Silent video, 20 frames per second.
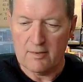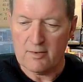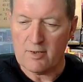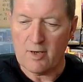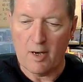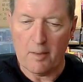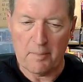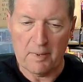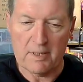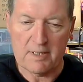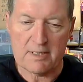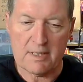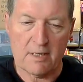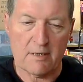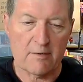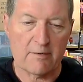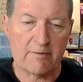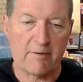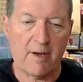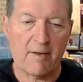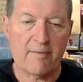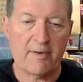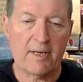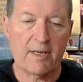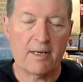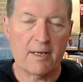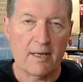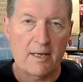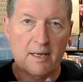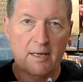type in centre of
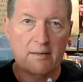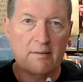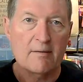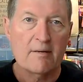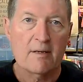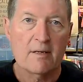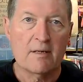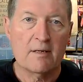gravity and